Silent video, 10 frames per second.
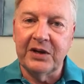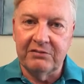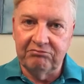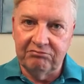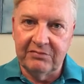
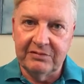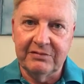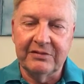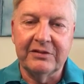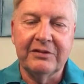but
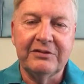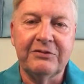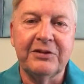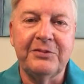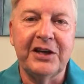
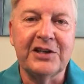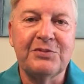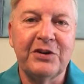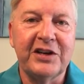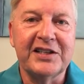from the
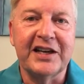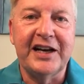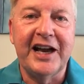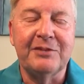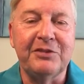experience
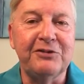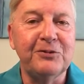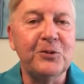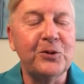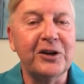I'd had
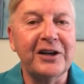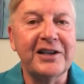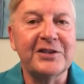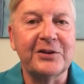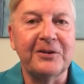before,
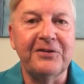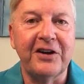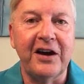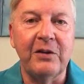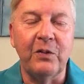I sort of
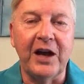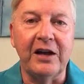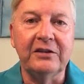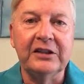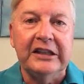thought,
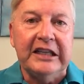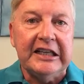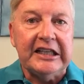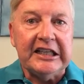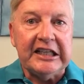well,
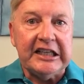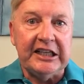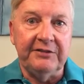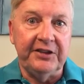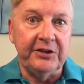
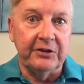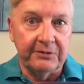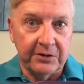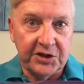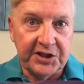if the
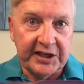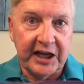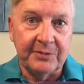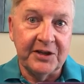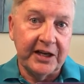universe is
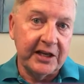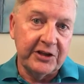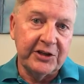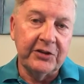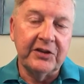telling me I
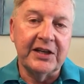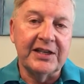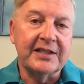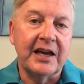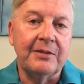can do
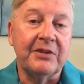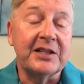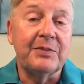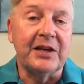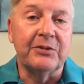this, I
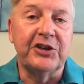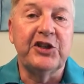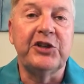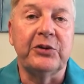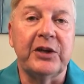must be able
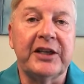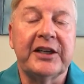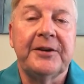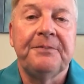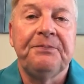to do it.